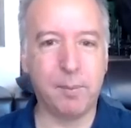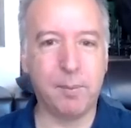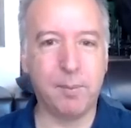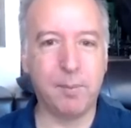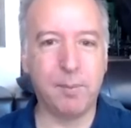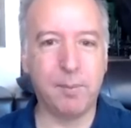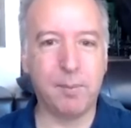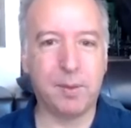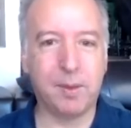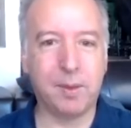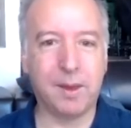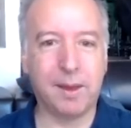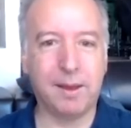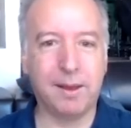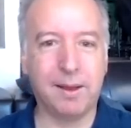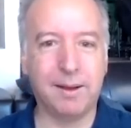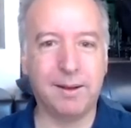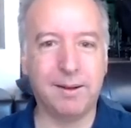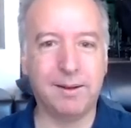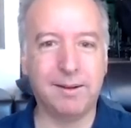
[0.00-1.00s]

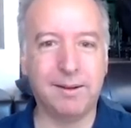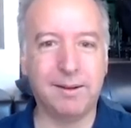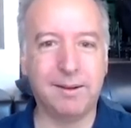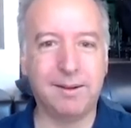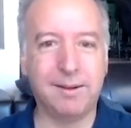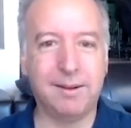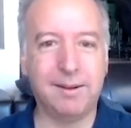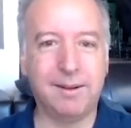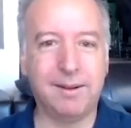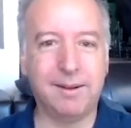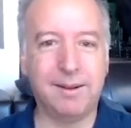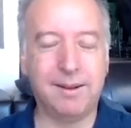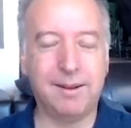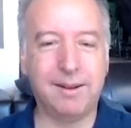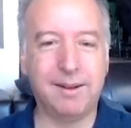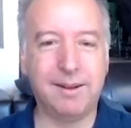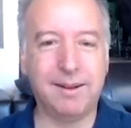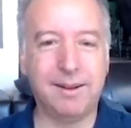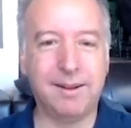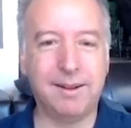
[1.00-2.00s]

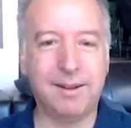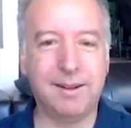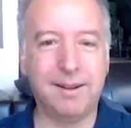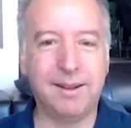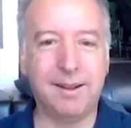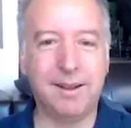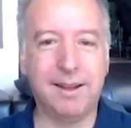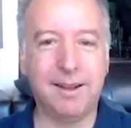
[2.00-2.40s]
This person isn't speaking.